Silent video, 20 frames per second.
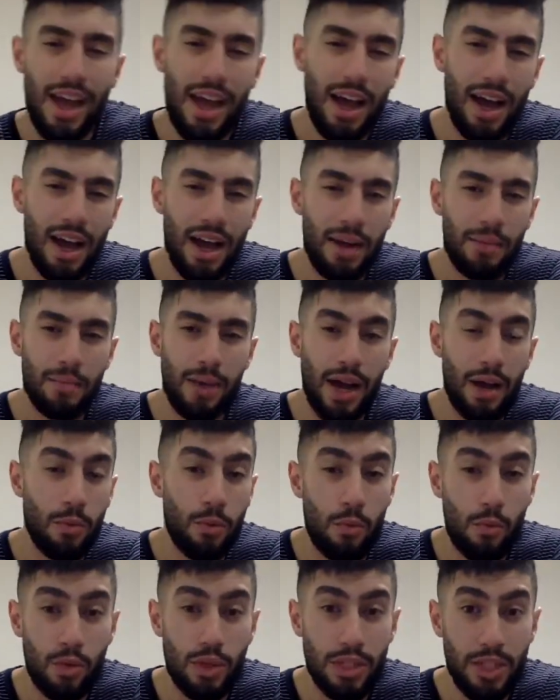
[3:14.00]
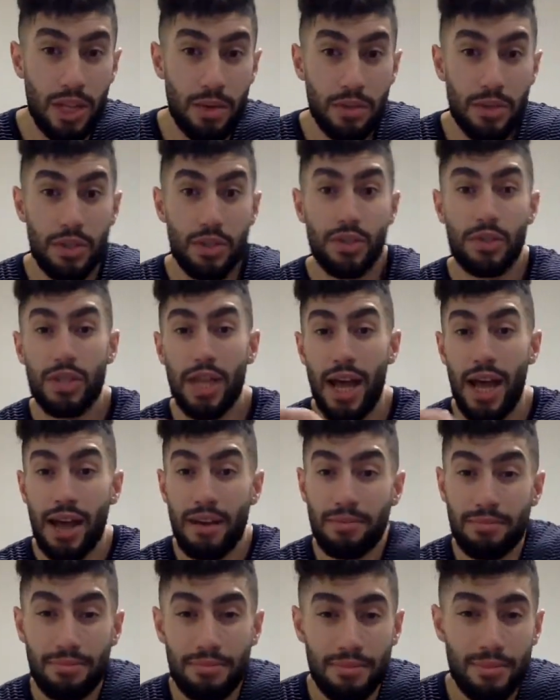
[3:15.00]
I wasn't able to do
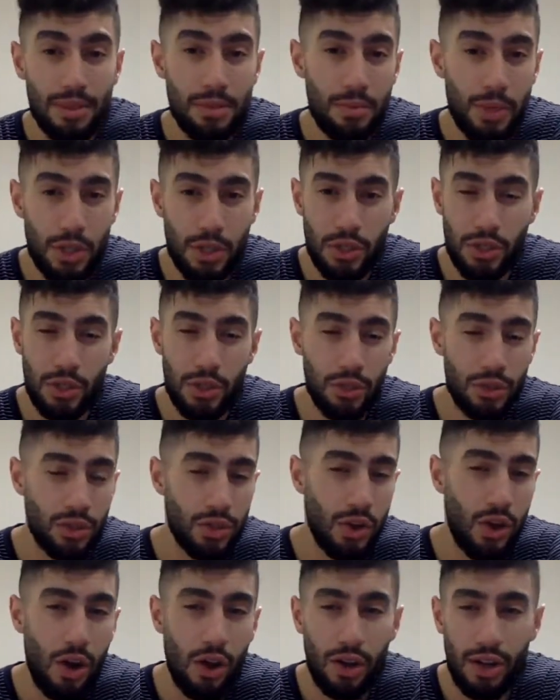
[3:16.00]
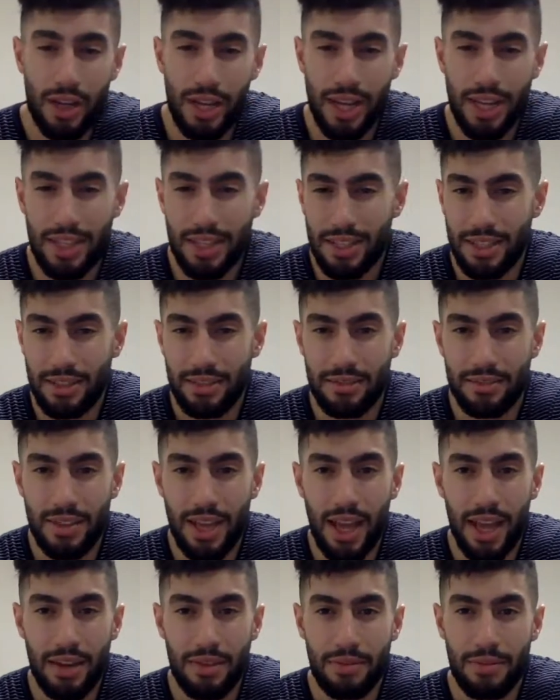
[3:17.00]
that, especially due to the holidays,
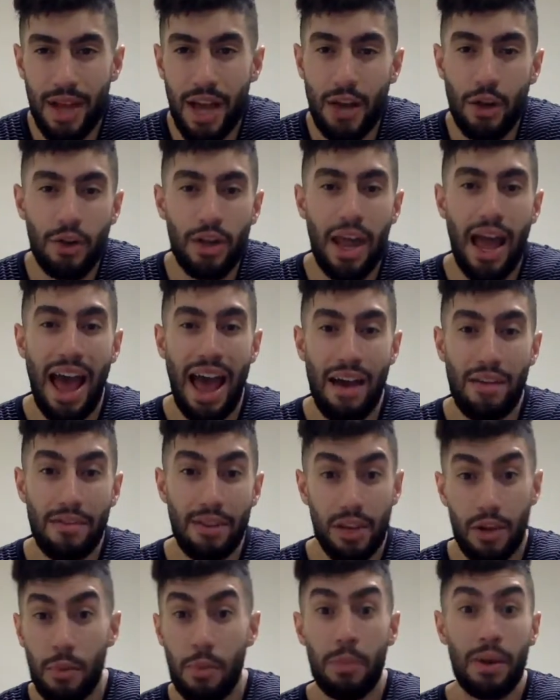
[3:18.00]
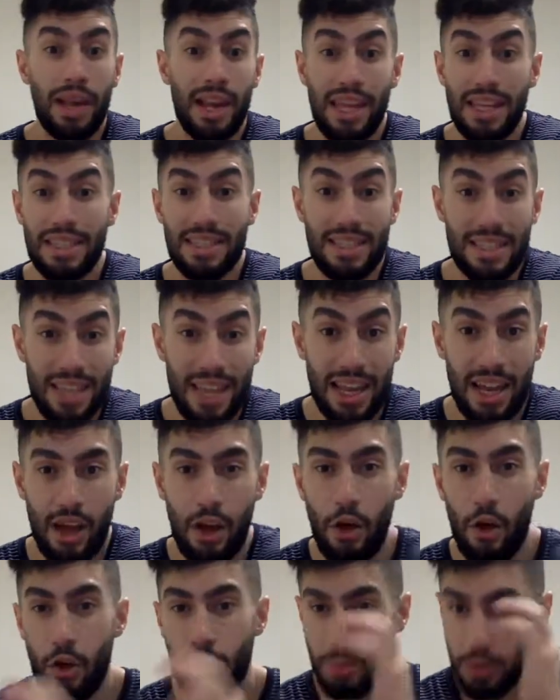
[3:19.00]
and I don't have a complete set
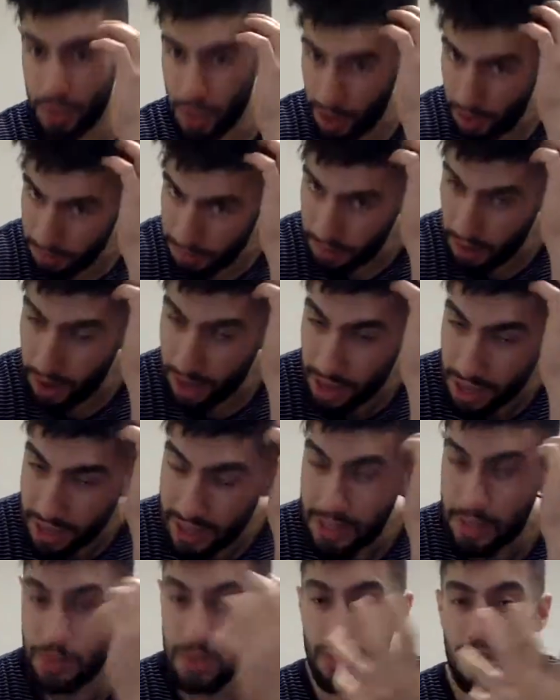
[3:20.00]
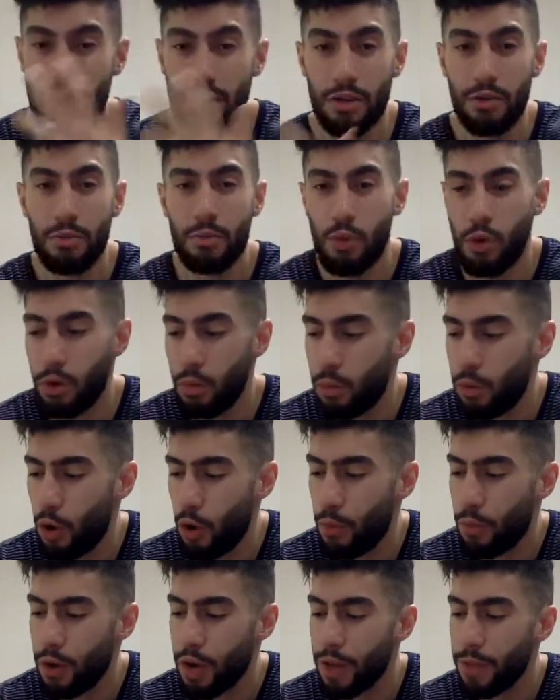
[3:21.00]
at home, so I felt like this was a little more
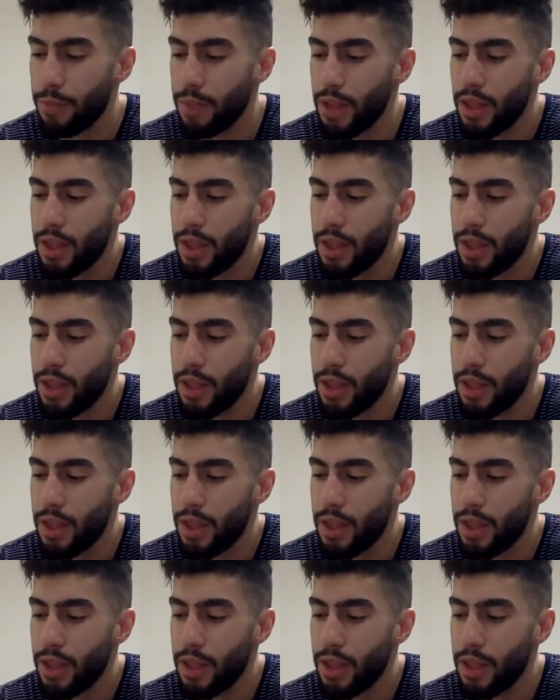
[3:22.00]
appropriate.